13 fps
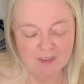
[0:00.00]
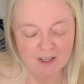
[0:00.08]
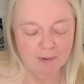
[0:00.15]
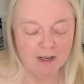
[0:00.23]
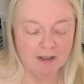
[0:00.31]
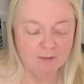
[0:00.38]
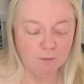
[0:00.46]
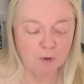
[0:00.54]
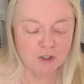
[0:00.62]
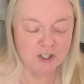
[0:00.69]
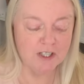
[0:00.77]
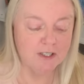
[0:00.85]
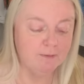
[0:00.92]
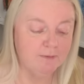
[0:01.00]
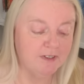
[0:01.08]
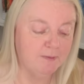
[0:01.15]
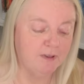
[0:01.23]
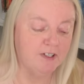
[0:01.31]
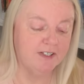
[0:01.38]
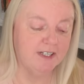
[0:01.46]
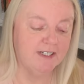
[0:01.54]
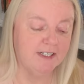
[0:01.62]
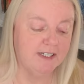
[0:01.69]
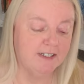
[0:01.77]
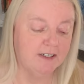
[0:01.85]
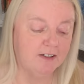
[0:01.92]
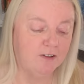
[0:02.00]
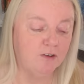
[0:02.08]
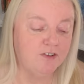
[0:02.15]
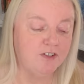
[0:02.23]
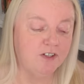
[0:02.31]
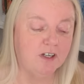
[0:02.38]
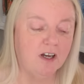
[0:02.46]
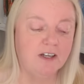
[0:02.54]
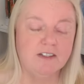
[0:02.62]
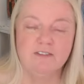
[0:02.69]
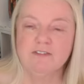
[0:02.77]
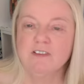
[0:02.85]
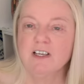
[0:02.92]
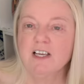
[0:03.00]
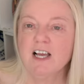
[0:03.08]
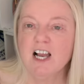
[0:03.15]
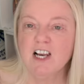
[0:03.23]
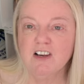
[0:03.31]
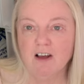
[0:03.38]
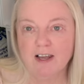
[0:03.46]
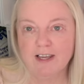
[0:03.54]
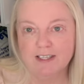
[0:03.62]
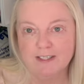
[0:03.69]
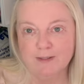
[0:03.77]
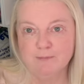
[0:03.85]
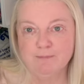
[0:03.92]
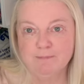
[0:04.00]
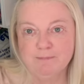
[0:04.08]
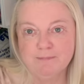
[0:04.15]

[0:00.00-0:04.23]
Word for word: But watching them as much as I did, I got to kind of like them.